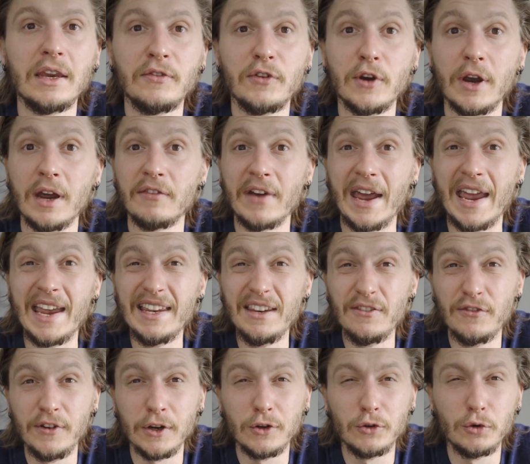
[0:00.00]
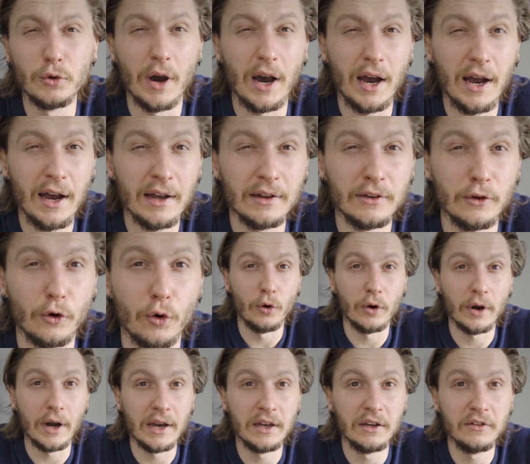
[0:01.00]
If you have anything to add
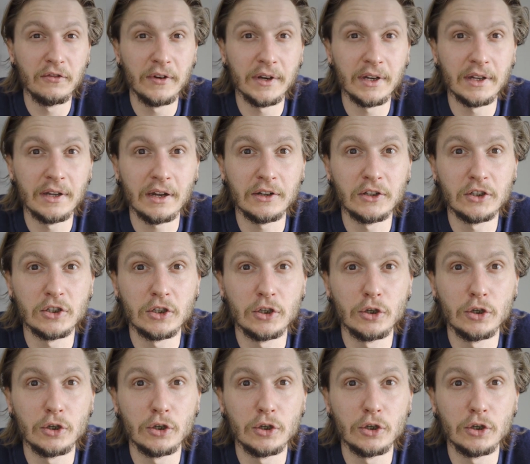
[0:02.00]
or anything that